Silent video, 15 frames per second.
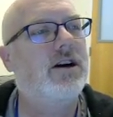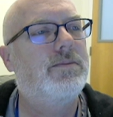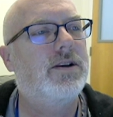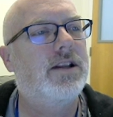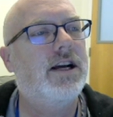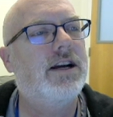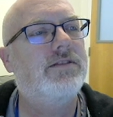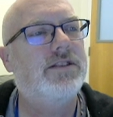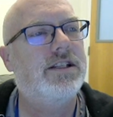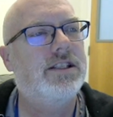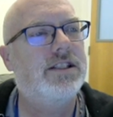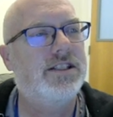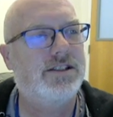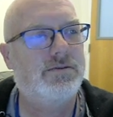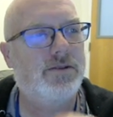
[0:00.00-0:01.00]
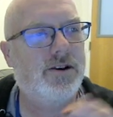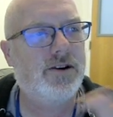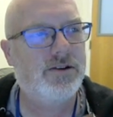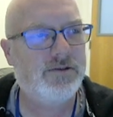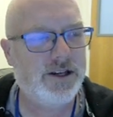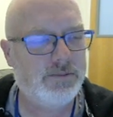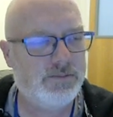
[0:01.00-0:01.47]
upper left is
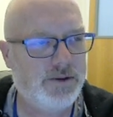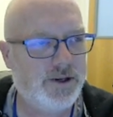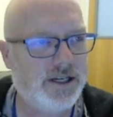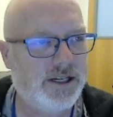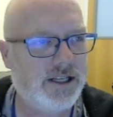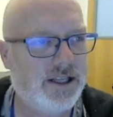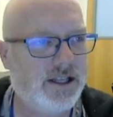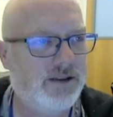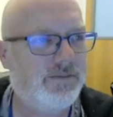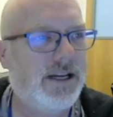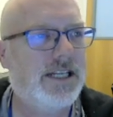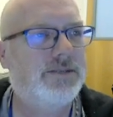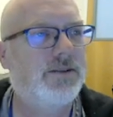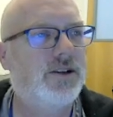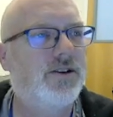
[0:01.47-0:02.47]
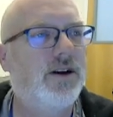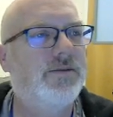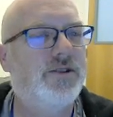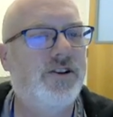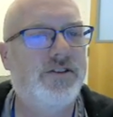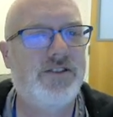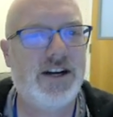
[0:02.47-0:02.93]
where we put in the mass
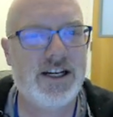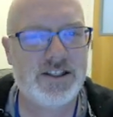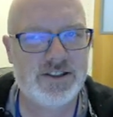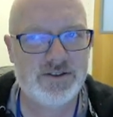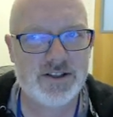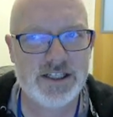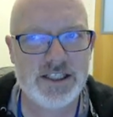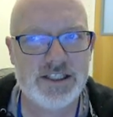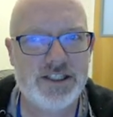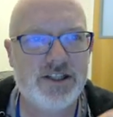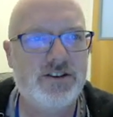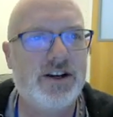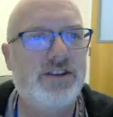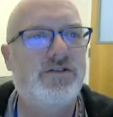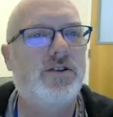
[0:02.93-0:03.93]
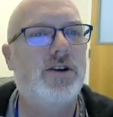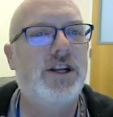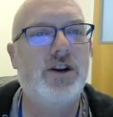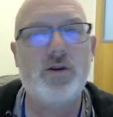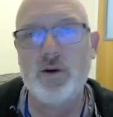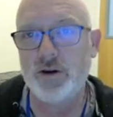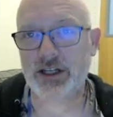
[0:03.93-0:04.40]
spectrometry files we're going to generate for
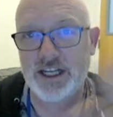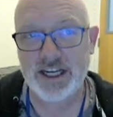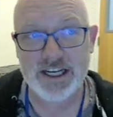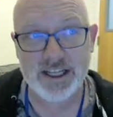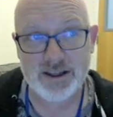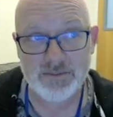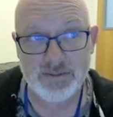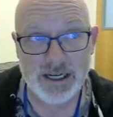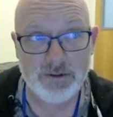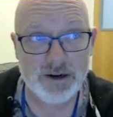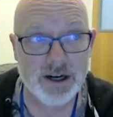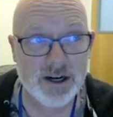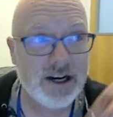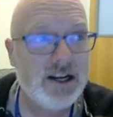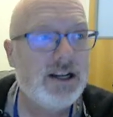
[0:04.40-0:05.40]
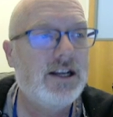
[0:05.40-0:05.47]
you, or you could get them anywhere.